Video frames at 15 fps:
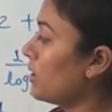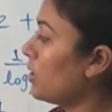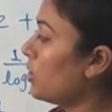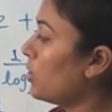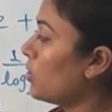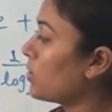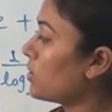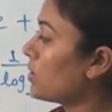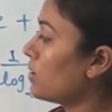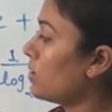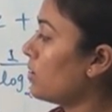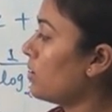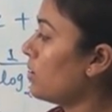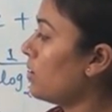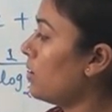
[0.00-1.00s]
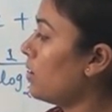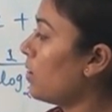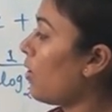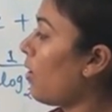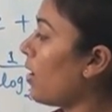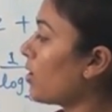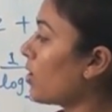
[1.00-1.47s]
Look,
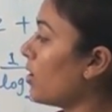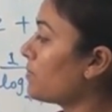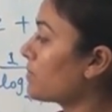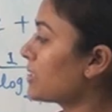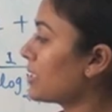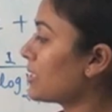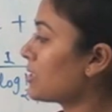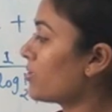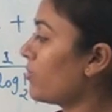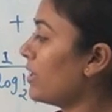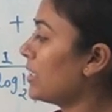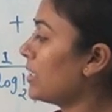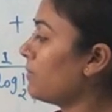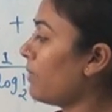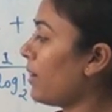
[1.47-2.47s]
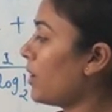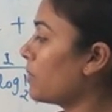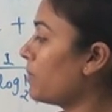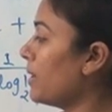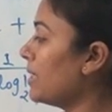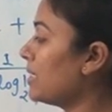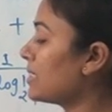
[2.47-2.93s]
log of
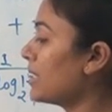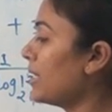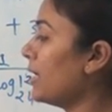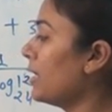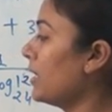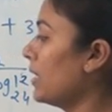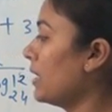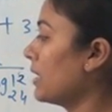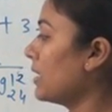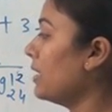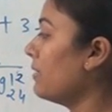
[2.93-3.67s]
625 base a